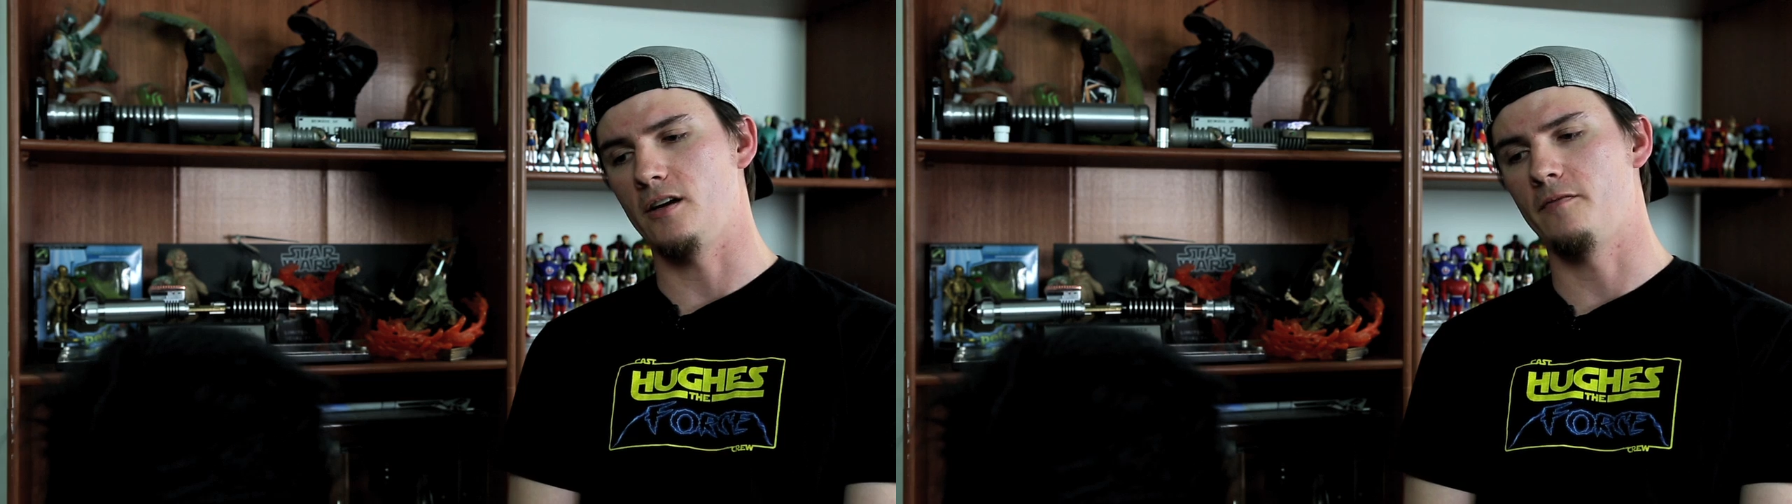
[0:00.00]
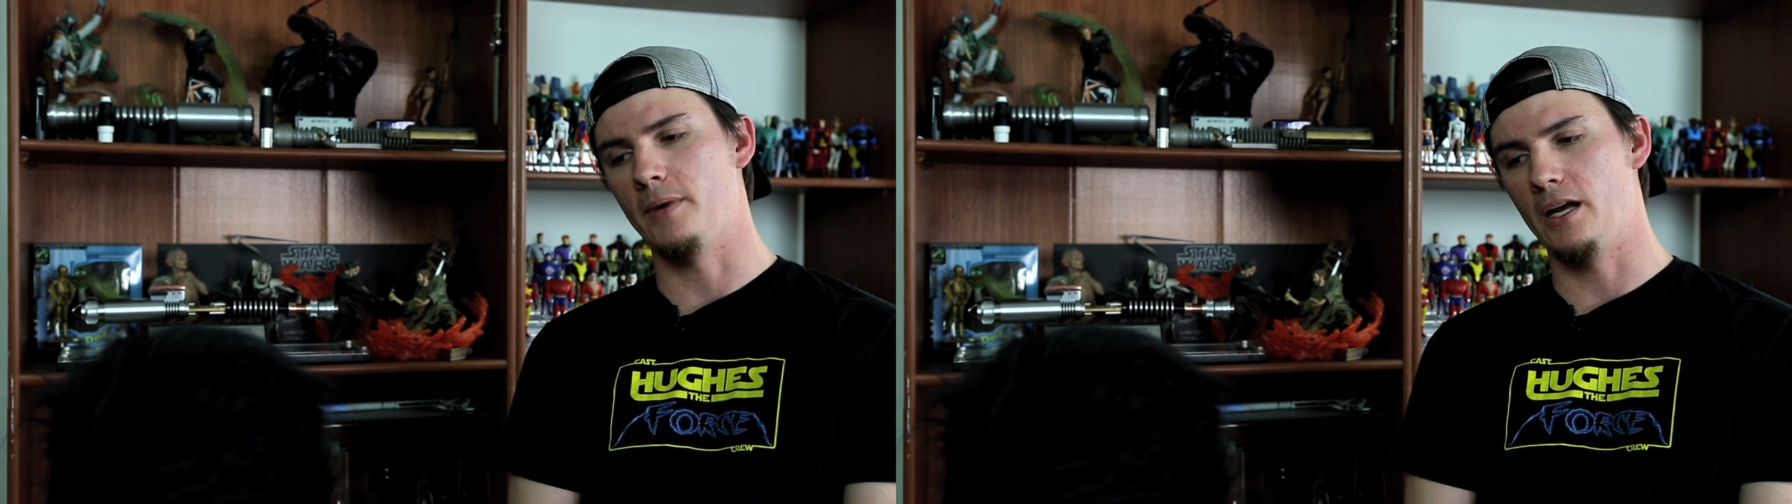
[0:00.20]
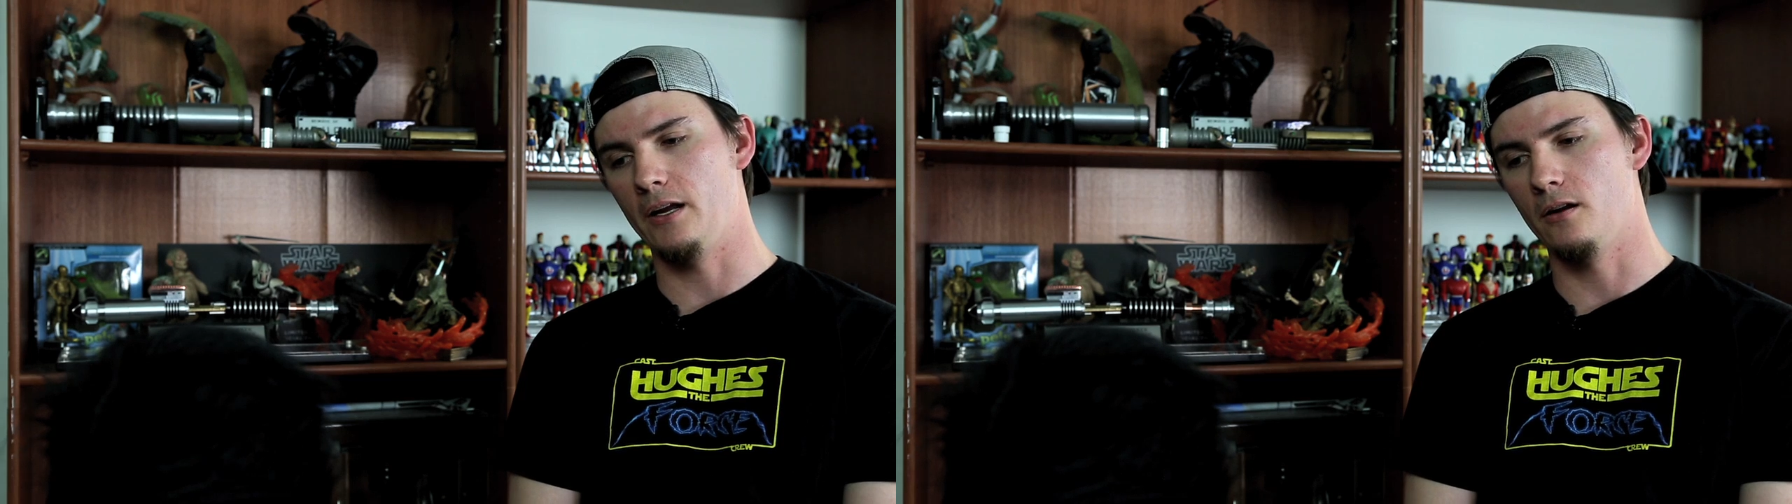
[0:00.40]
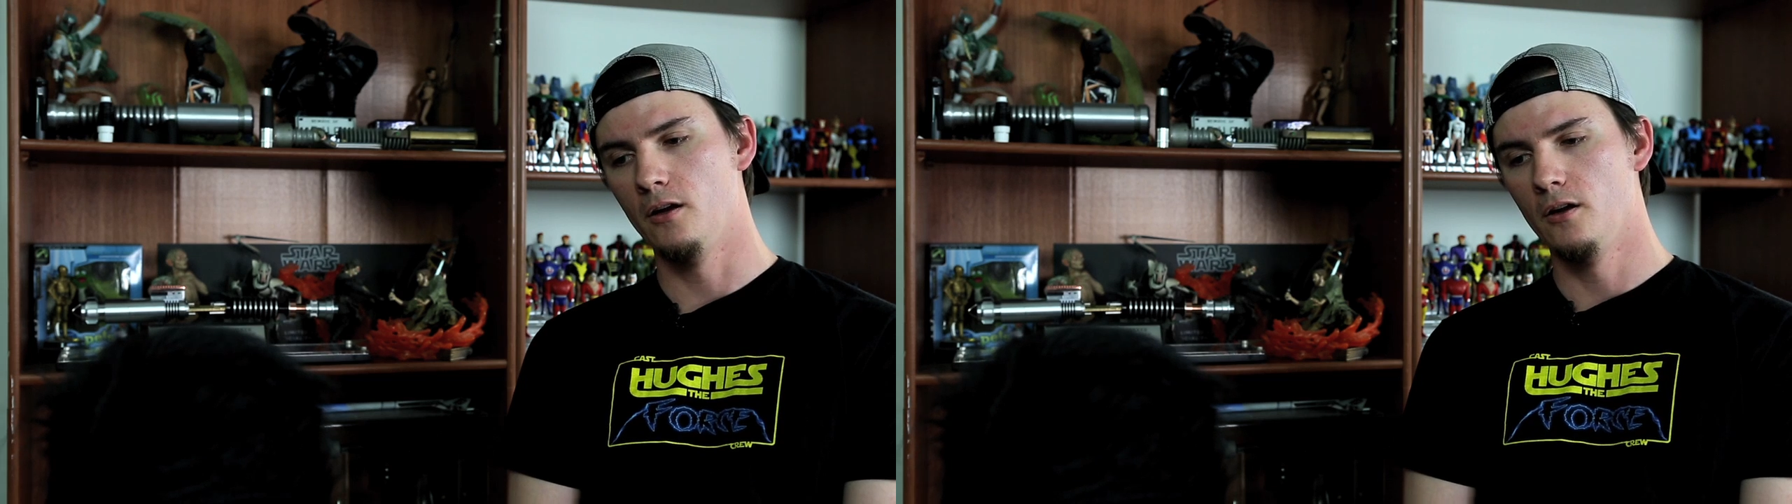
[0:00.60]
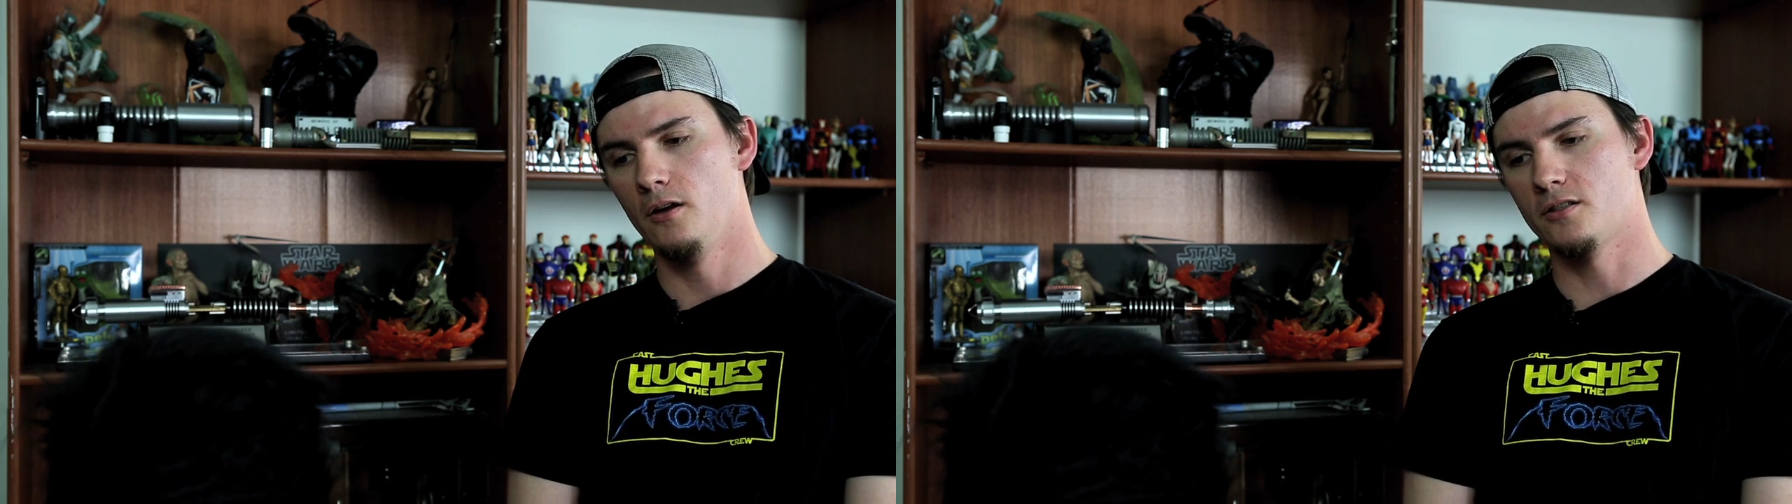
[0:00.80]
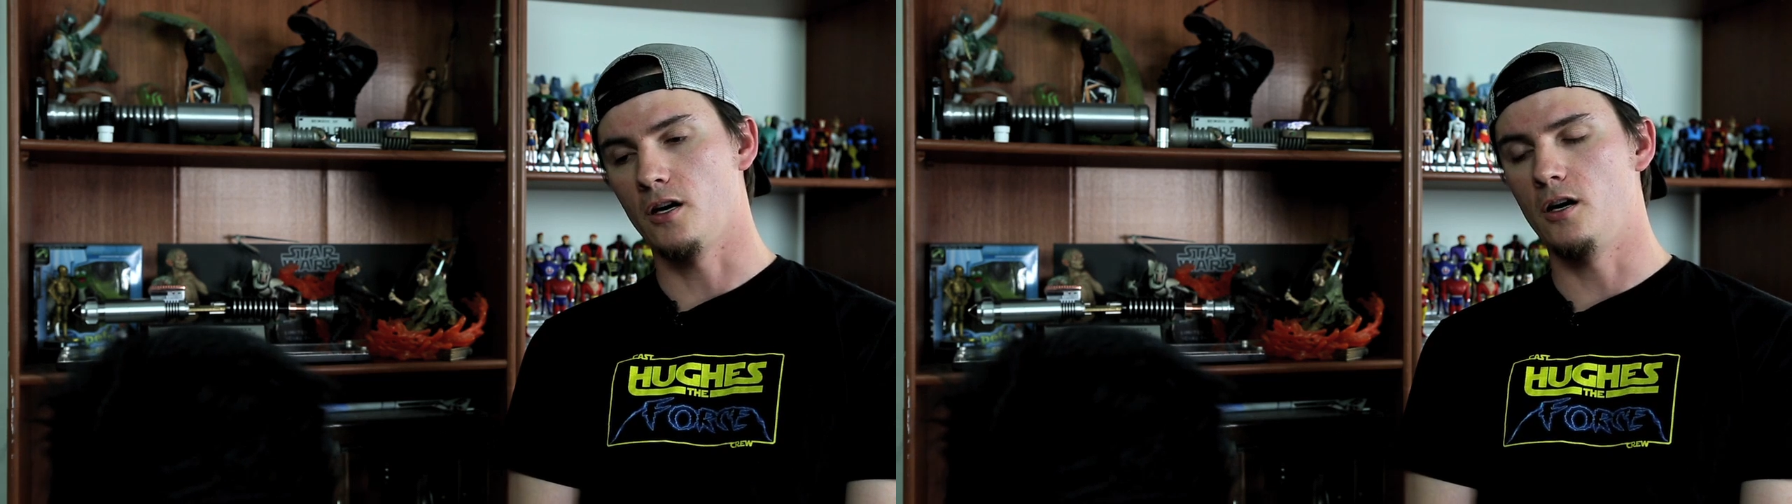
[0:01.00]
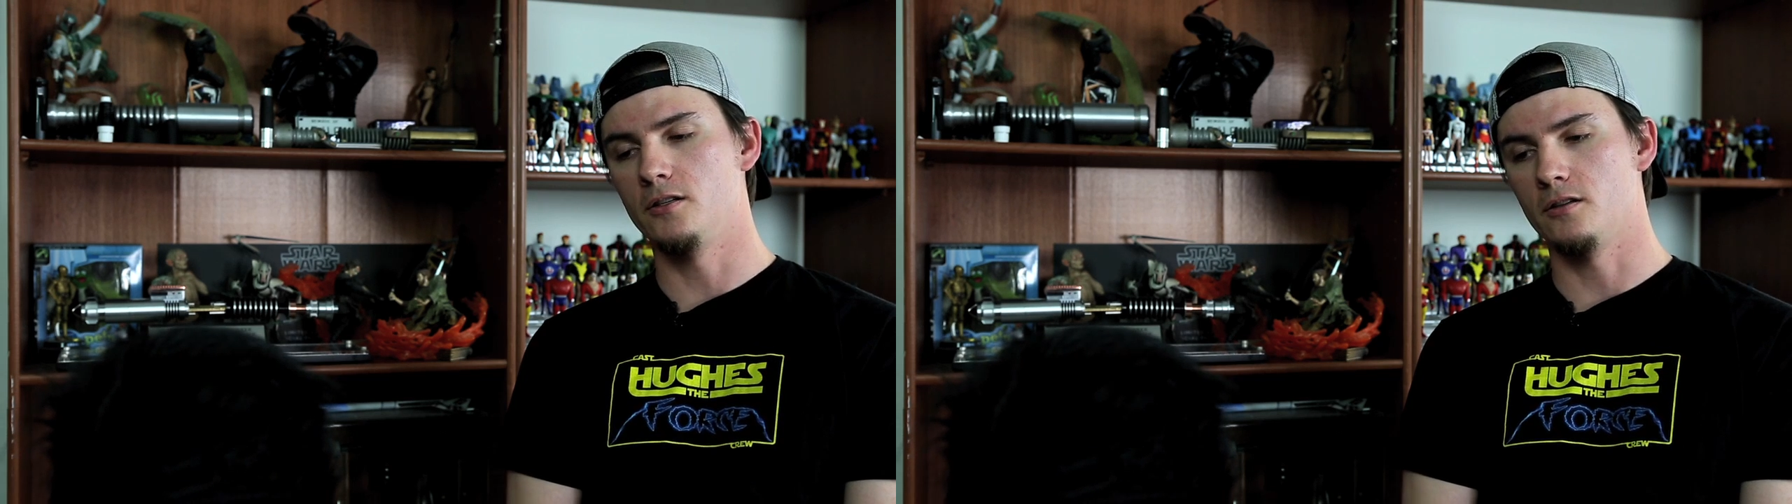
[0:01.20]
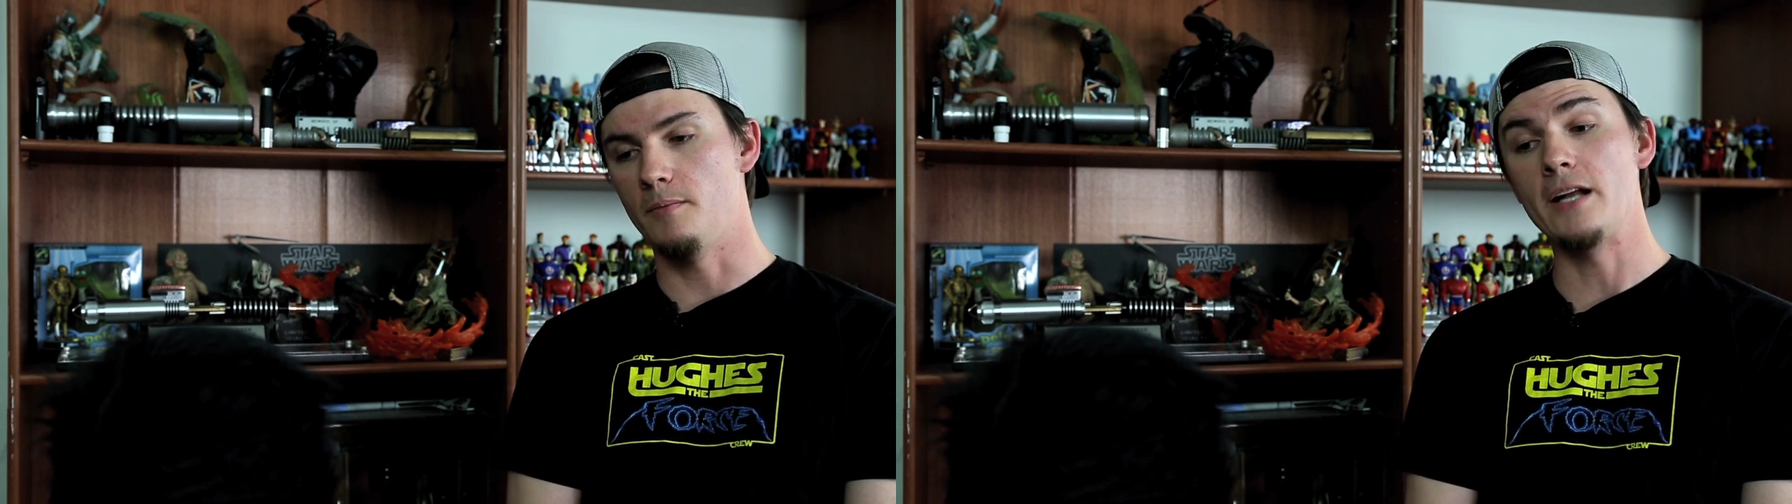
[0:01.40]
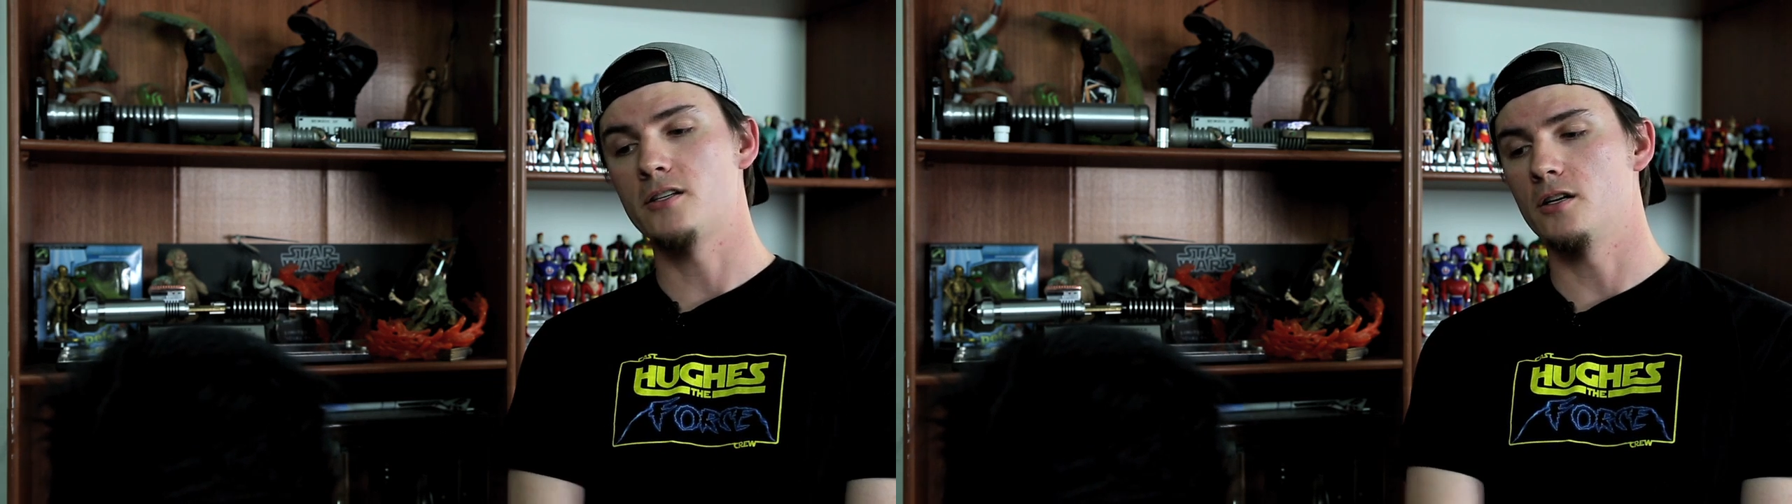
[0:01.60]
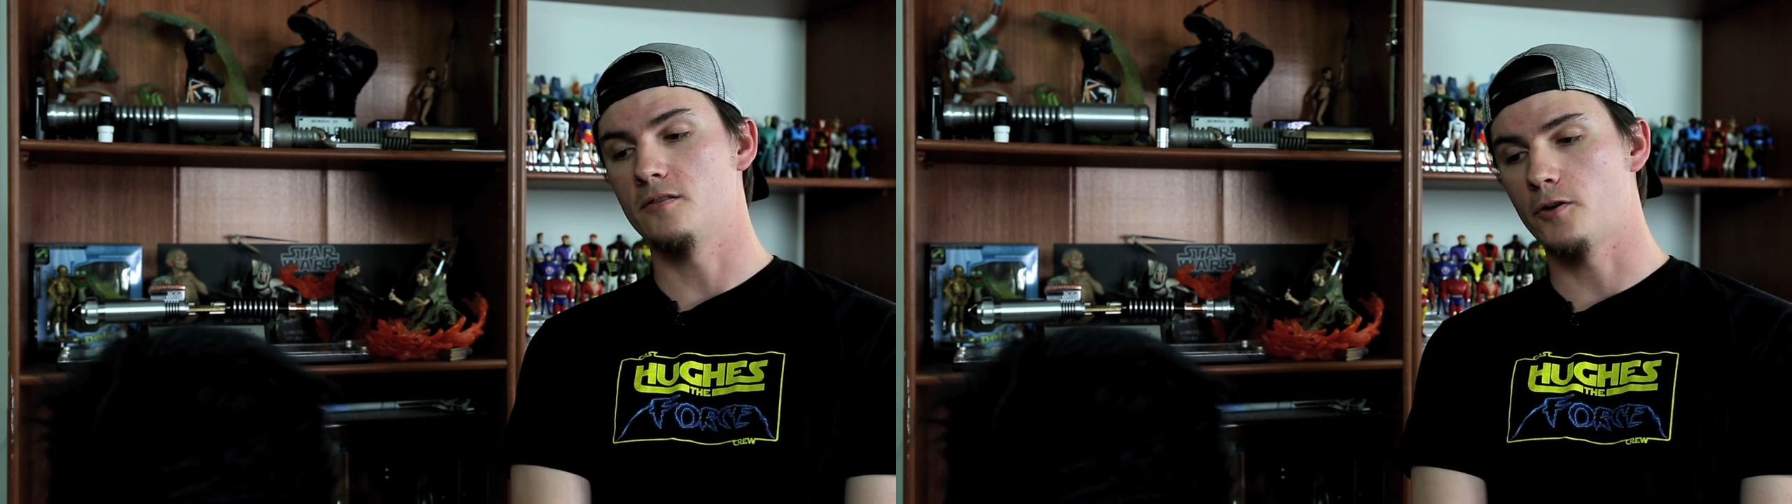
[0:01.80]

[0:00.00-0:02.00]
I've met tons